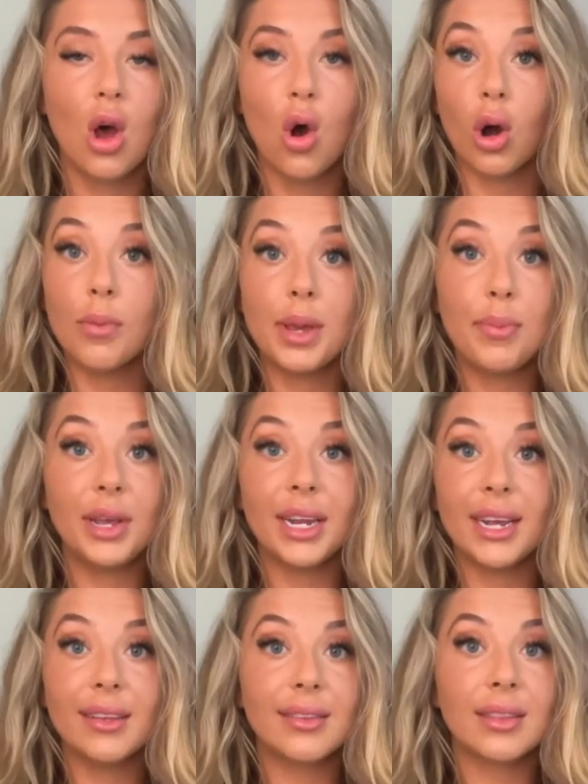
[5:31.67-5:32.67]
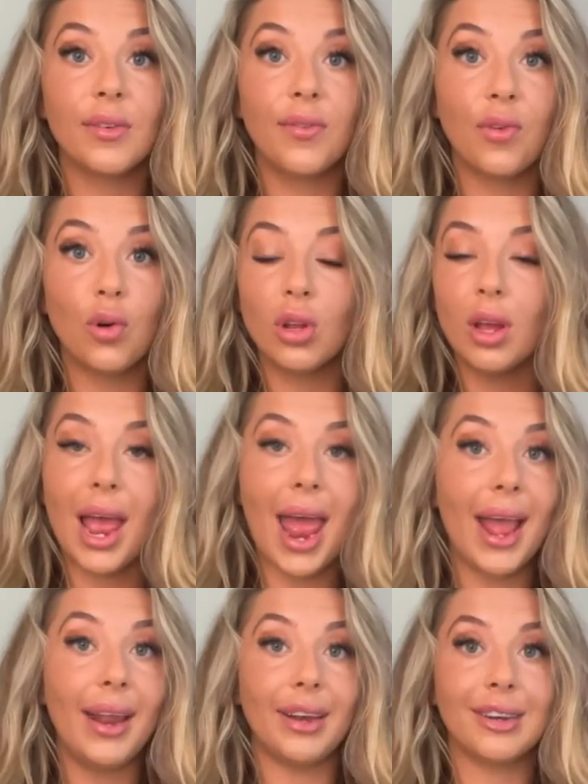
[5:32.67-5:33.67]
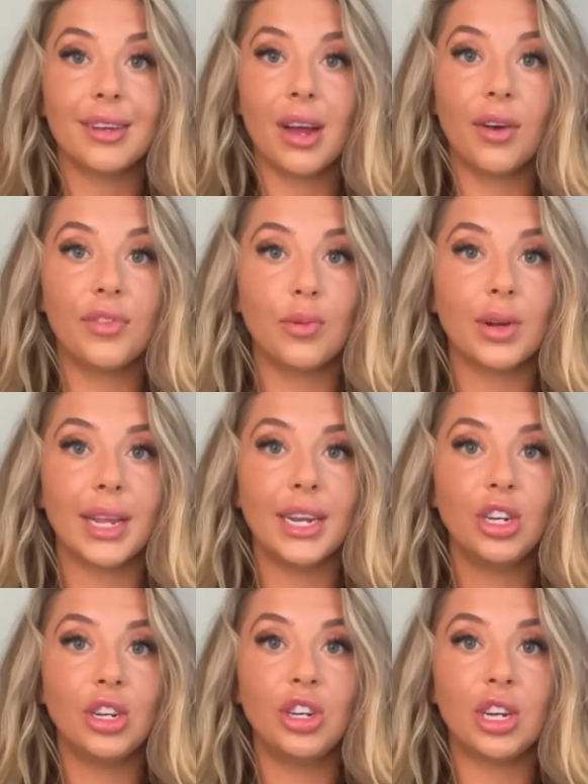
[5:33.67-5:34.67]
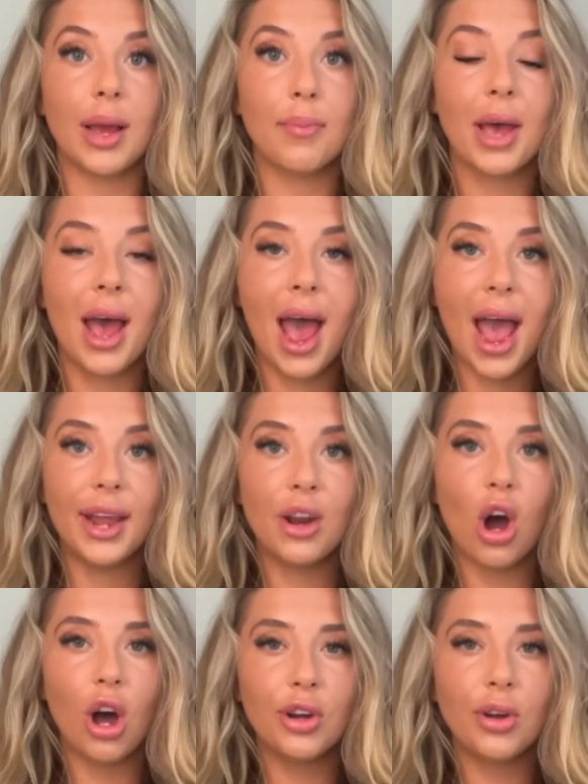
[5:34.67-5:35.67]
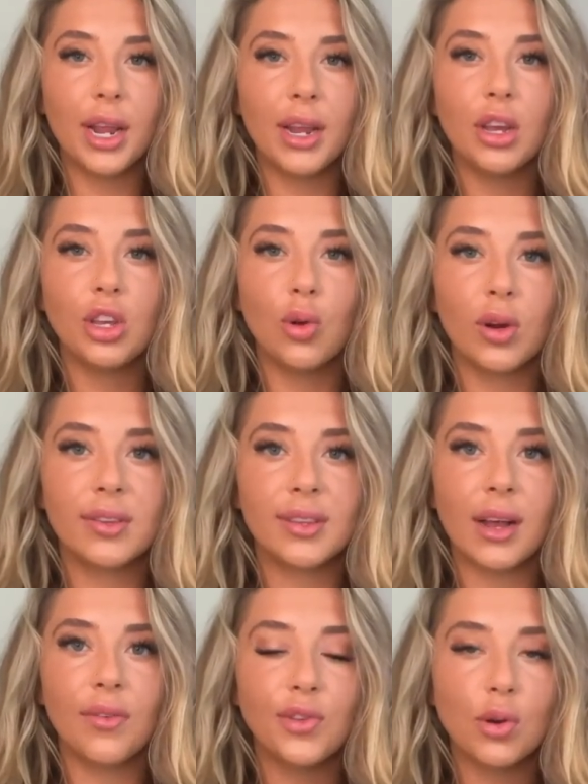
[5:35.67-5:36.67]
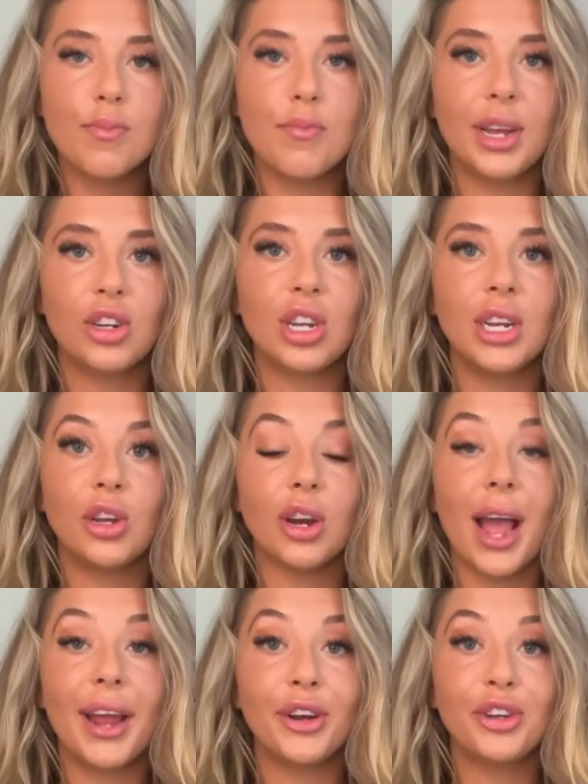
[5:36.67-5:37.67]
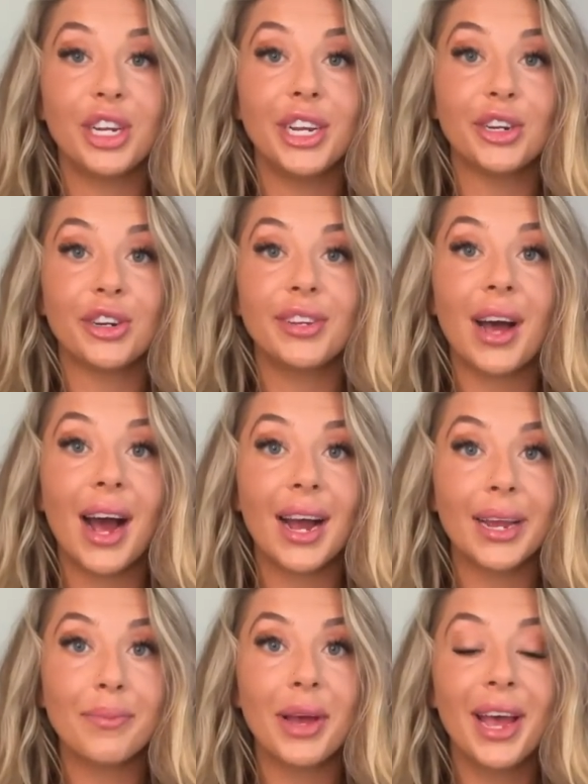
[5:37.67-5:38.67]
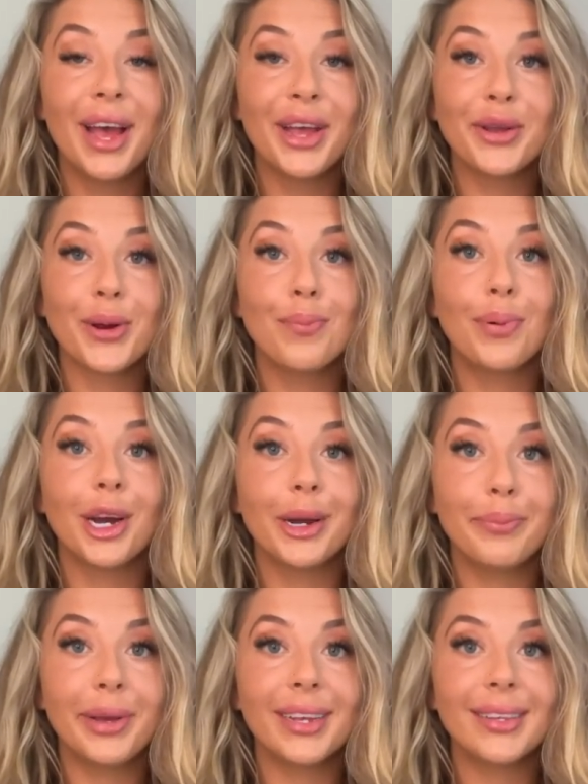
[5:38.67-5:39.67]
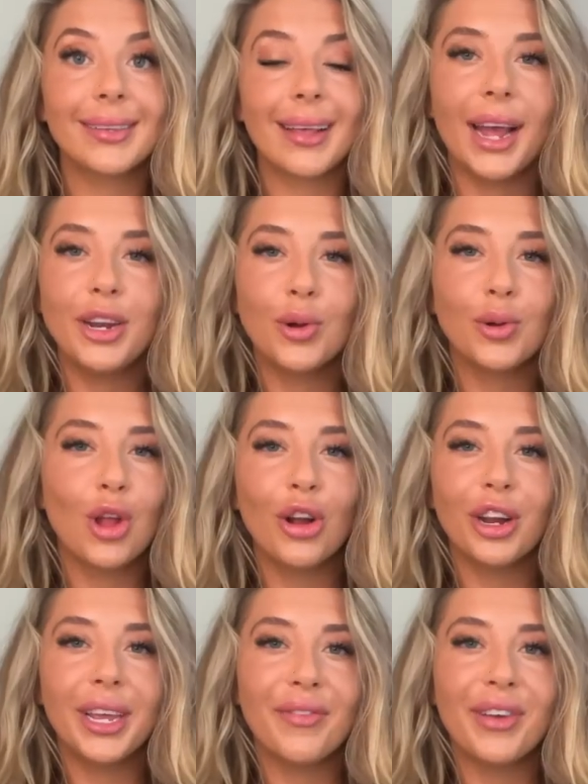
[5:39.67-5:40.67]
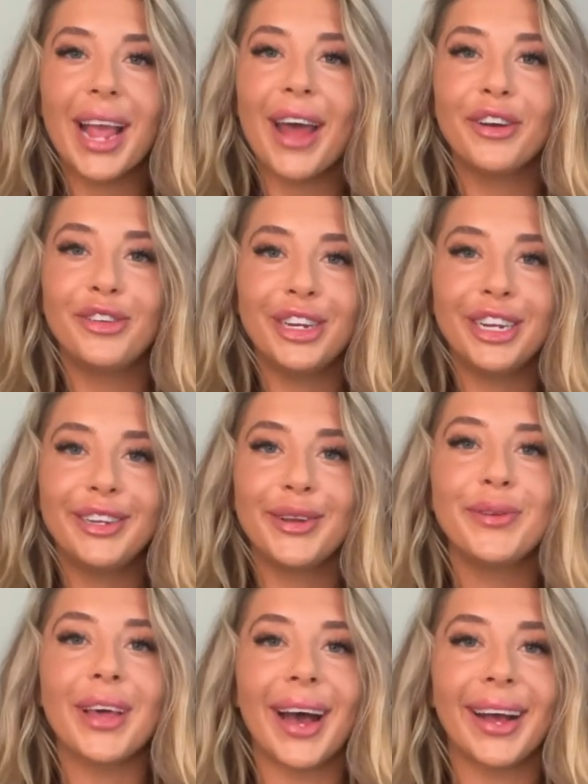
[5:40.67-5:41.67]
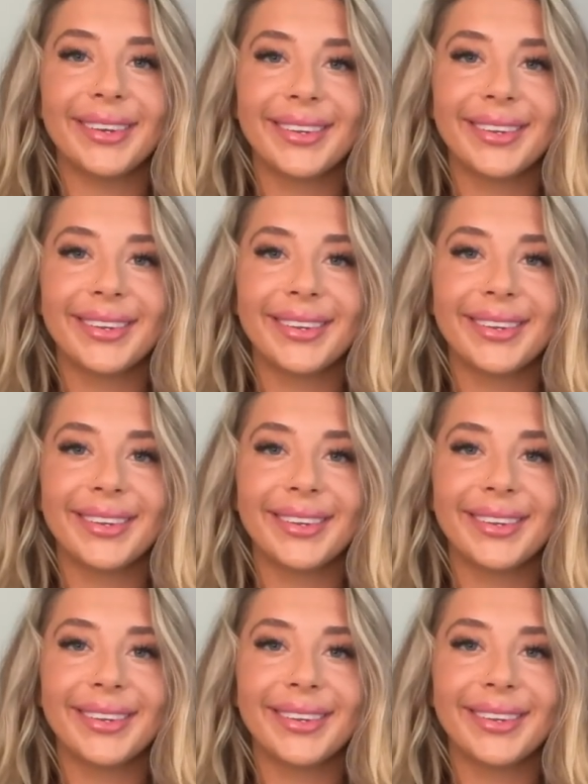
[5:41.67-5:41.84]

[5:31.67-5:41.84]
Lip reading: Or maybe it is the full end of the relationship and honoring yourself, your mission, your energy, your time, your purpose, and no longer giving energy to that.